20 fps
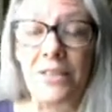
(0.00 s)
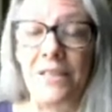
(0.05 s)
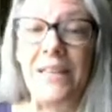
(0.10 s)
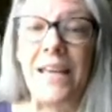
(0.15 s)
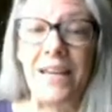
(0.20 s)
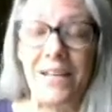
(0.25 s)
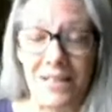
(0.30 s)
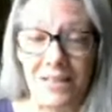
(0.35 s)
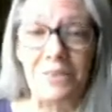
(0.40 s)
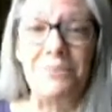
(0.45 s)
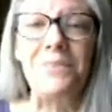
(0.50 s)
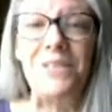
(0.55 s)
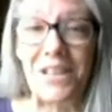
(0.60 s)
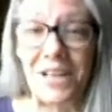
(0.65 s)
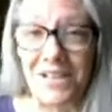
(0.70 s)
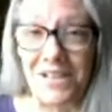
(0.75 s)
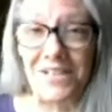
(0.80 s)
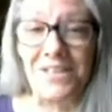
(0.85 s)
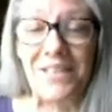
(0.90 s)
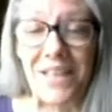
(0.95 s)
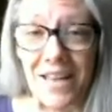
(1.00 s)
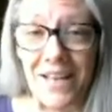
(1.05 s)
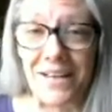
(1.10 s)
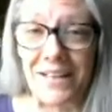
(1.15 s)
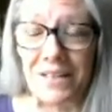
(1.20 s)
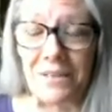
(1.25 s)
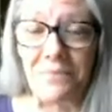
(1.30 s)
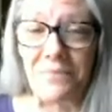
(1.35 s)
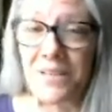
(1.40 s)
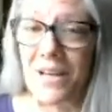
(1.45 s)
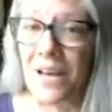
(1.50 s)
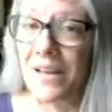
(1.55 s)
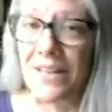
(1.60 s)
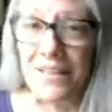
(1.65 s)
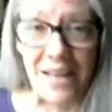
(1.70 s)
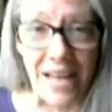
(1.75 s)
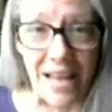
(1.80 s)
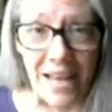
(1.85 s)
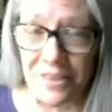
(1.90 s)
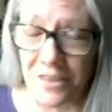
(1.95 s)
Getting them done is getting them
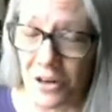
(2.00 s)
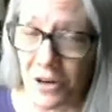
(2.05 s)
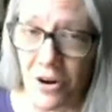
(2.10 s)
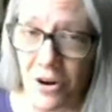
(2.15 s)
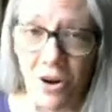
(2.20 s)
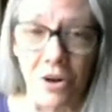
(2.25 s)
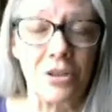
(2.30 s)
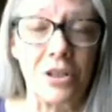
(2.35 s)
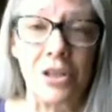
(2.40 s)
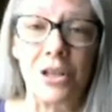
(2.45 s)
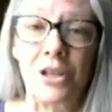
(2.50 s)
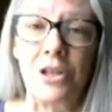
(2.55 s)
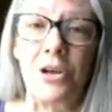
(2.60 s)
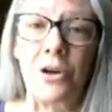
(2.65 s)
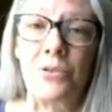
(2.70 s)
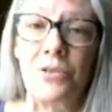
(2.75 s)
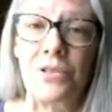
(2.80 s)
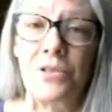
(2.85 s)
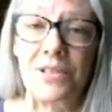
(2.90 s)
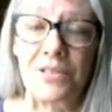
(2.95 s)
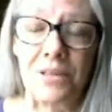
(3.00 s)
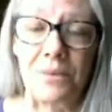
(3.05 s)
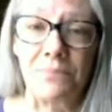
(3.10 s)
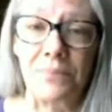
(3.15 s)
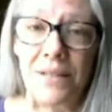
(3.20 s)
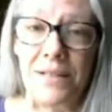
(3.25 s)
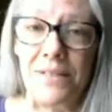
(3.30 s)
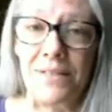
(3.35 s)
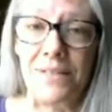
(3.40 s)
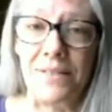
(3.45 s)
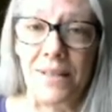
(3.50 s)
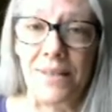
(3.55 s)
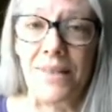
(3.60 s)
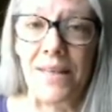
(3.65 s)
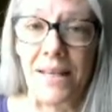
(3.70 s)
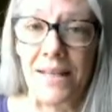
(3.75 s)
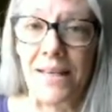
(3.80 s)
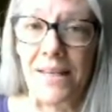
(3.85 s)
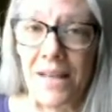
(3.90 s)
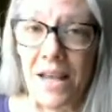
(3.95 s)
done, and they're all going to go to someplace that
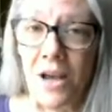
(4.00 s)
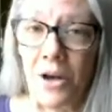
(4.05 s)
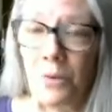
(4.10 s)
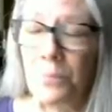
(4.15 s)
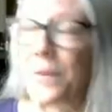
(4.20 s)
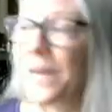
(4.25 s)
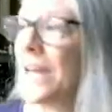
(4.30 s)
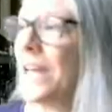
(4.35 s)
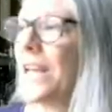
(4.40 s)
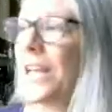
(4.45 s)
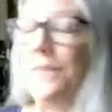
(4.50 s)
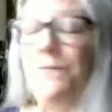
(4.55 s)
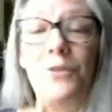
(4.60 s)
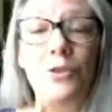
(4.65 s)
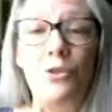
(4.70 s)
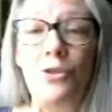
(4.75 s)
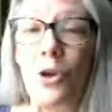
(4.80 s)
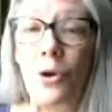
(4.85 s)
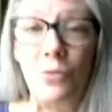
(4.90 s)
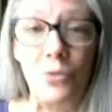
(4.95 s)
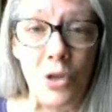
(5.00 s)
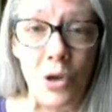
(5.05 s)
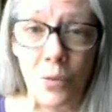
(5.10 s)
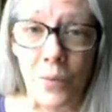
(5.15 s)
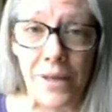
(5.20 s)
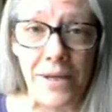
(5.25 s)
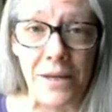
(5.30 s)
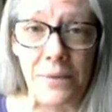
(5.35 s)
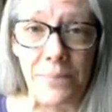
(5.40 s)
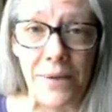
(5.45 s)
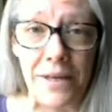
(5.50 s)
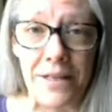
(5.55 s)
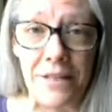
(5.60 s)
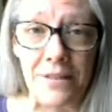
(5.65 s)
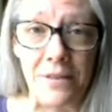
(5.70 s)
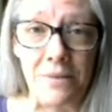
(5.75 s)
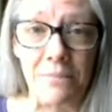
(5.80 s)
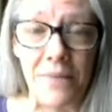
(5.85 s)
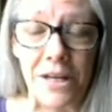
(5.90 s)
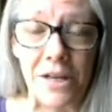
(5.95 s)
they can help. If you don't know anybody
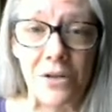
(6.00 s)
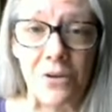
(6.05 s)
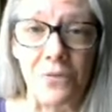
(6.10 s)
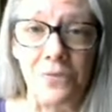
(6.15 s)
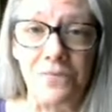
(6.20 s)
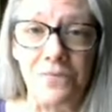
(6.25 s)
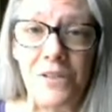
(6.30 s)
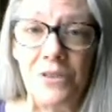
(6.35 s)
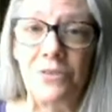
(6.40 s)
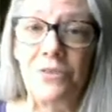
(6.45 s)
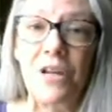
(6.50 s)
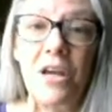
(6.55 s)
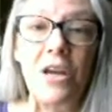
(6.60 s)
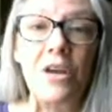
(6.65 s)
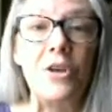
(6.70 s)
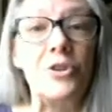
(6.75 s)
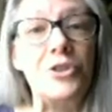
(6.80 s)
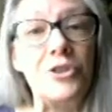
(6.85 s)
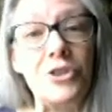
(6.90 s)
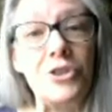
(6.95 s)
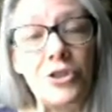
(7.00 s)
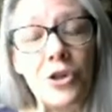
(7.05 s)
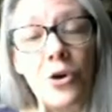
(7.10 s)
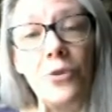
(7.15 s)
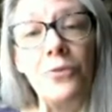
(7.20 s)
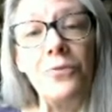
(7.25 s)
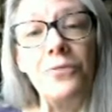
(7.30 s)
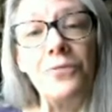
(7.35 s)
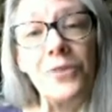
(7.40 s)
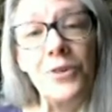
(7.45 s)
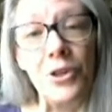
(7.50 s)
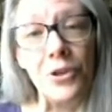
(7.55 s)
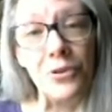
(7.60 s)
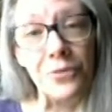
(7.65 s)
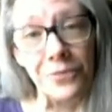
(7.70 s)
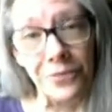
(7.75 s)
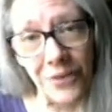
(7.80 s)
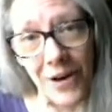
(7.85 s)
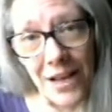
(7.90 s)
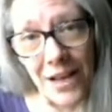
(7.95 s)
in the medical field, sew for your
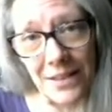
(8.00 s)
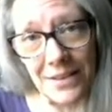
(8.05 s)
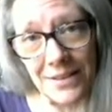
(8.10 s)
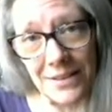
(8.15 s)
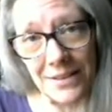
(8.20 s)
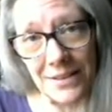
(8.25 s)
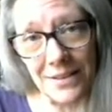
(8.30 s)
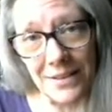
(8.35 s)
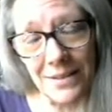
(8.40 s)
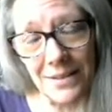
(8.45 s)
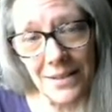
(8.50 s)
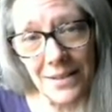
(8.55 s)
friends